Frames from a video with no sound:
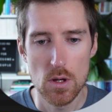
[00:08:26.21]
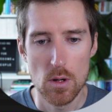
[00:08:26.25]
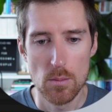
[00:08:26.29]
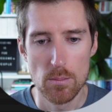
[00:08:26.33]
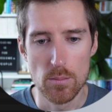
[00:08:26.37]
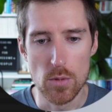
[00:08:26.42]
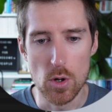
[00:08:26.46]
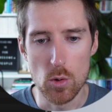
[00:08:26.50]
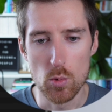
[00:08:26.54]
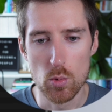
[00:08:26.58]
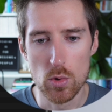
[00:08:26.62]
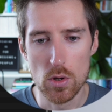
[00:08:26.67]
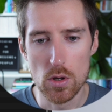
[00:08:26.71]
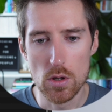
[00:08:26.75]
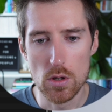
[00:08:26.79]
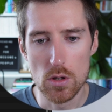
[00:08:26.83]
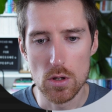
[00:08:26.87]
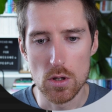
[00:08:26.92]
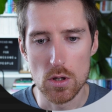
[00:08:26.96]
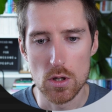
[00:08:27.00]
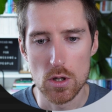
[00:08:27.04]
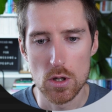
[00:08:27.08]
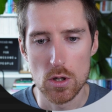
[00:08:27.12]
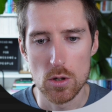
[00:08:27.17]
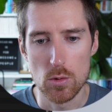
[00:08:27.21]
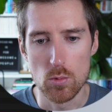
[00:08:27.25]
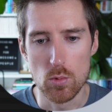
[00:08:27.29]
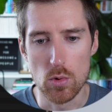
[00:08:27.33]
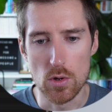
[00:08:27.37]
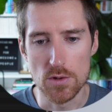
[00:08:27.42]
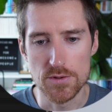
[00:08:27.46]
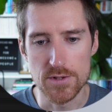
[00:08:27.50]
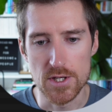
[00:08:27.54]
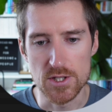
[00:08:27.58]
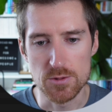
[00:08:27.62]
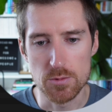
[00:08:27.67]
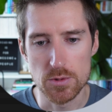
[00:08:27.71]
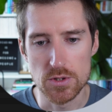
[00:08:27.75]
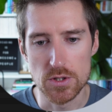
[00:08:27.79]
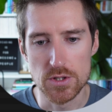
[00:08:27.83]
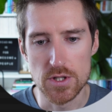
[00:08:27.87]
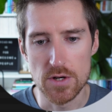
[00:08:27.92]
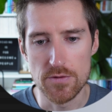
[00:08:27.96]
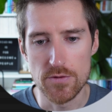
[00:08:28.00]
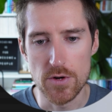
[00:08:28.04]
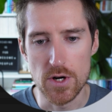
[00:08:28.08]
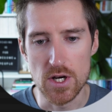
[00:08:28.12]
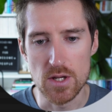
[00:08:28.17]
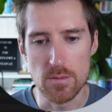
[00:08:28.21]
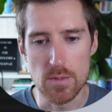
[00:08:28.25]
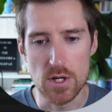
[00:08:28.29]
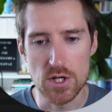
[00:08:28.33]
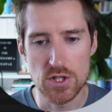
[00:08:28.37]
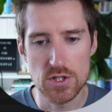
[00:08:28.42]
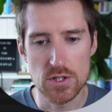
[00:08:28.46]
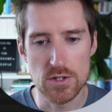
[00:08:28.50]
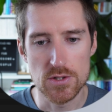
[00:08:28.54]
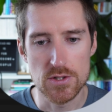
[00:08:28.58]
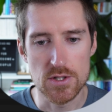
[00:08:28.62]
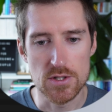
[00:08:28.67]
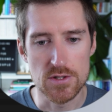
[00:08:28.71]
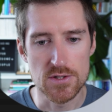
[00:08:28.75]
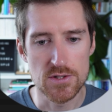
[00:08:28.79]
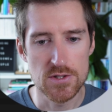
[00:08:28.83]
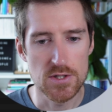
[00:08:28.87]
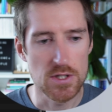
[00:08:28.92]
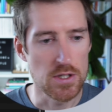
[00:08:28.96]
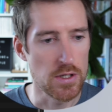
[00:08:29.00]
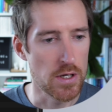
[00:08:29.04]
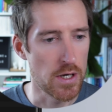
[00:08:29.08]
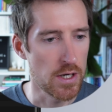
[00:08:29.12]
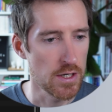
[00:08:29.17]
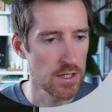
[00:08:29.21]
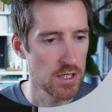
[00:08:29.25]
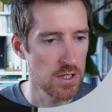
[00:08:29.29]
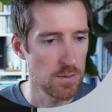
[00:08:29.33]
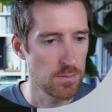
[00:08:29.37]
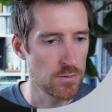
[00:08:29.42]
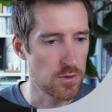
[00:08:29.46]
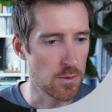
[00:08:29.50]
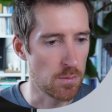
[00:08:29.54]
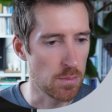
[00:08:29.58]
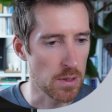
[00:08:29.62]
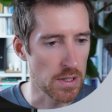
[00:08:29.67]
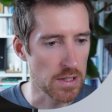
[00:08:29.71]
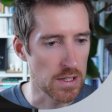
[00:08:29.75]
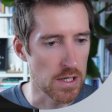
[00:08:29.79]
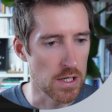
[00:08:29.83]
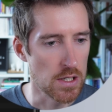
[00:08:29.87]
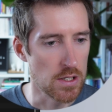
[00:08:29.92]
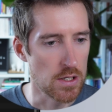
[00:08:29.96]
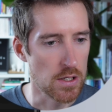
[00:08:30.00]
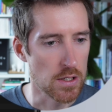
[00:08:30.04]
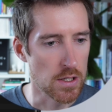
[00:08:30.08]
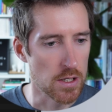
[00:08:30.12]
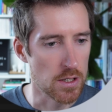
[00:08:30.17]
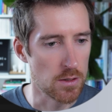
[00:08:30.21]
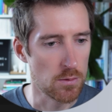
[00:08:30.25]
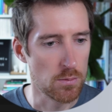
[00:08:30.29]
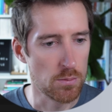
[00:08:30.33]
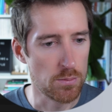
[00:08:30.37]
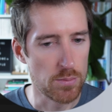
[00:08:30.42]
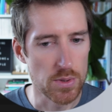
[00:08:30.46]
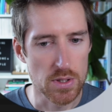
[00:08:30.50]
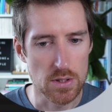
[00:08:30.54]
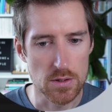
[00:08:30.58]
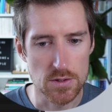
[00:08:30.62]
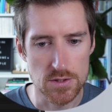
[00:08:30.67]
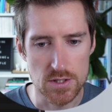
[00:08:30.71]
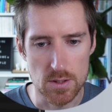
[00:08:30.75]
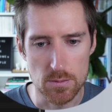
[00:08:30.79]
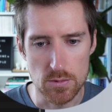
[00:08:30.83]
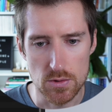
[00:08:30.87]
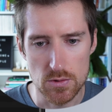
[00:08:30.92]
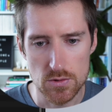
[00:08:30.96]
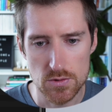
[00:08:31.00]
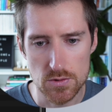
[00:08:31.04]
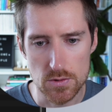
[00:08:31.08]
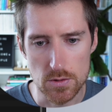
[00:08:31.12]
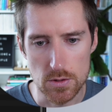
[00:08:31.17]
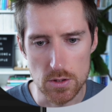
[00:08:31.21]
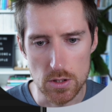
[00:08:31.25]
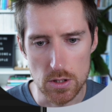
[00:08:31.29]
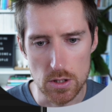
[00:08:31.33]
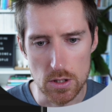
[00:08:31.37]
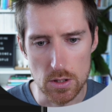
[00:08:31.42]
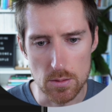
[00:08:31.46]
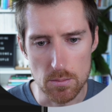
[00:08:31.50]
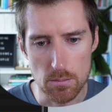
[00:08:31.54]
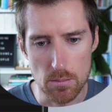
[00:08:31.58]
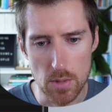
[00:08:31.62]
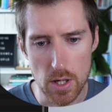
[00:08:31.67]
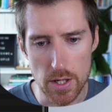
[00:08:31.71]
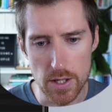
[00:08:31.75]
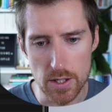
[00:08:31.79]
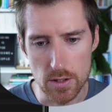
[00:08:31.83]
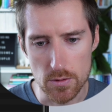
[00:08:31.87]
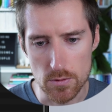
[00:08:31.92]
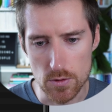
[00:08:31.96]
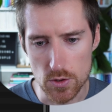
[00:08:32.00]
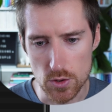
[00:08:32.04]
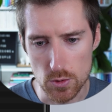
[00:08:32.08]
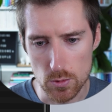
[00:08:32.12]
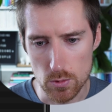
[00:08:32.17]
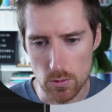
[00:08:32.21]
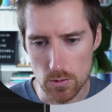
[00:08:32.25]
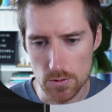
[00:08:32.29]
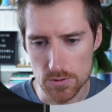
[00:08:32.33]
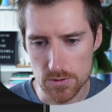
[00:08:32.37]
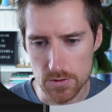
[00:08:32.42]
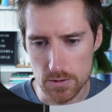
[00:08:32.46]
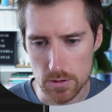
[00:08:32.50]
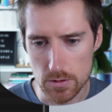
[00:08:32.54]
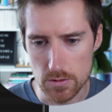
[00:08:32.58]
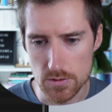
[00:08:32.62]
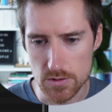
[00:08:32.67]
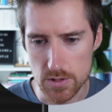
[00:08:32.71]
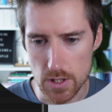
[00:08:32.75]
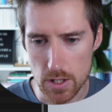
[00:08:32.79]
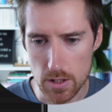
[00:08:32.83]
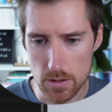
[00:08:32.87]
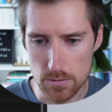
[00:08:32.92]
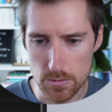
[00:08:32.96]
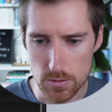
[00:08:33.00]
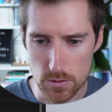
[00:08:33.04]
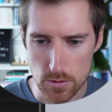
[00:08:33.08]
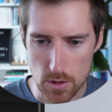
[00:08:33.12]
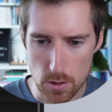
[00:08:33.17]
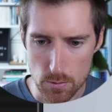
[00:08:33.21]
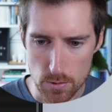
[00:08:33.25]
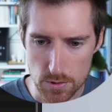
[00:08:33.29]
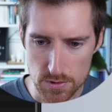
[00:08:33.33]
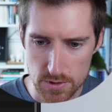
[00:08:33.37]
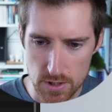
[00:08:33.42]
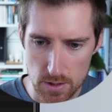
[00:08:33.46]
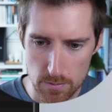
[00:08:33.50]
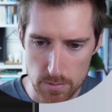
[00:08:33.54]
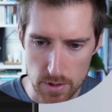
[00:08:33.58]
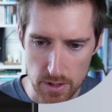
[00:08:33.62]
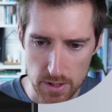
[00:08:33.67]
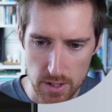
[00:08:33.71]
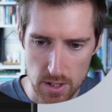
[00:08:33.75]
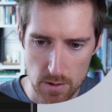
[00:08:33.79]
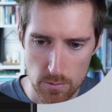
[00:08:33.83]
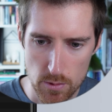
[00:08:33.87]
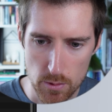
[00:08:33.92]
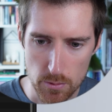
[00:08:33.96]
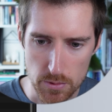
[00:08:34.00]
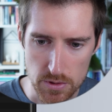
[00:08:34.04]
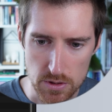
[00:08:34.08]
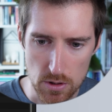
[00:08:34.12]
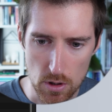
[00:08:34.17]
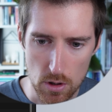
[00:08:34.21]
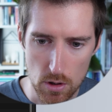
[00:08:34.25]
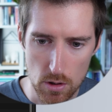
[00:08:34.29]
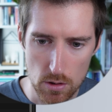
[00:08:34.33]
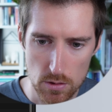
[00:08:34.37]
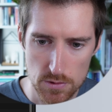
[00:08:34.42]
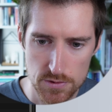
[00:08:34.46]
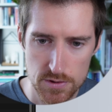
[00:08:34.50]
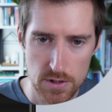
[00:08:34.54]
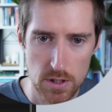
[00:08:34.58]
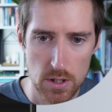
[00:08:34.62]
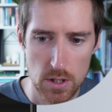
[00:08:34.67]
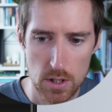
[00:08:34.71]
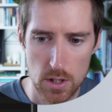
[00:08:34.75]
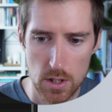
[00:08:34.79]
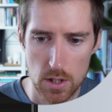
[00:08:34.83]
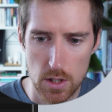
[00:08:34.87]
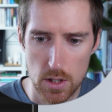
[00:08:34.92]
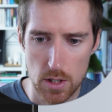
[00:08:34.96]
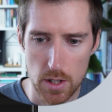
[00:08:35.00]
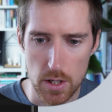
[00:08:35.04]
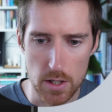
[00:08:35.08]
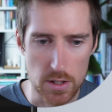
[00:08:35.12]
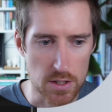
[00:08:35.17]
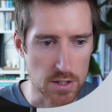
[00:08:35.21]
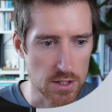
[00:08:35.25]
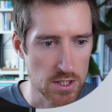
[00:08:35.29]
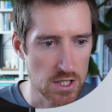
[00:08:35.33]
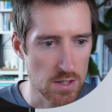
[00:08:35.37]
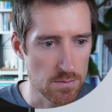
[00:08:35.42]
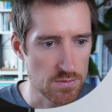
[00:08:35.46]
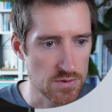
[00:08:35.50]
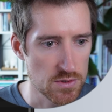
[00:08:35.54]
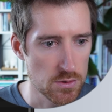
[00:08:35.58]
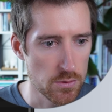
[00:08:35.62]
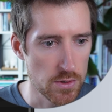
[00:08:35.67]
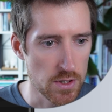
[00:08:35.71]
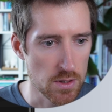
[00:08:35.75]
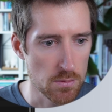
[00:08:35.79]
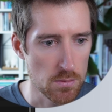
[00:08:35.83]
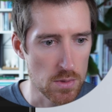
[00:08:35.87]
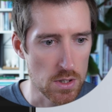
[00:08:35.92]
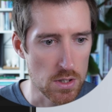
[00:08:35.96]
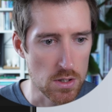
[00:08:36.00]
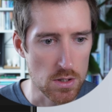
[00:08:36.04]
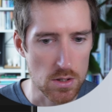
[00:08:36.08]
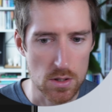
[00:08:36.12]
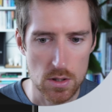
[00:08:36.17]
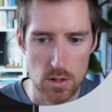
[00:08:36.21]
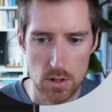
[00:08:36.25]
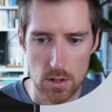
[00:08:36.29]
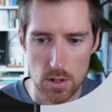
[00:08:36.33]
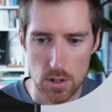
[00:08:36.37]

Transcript: but we'll test with the different animations and see. I keep duplicating it because I'm used to the Maya controls, because I rotate my camera with Alt and it keeps doing me,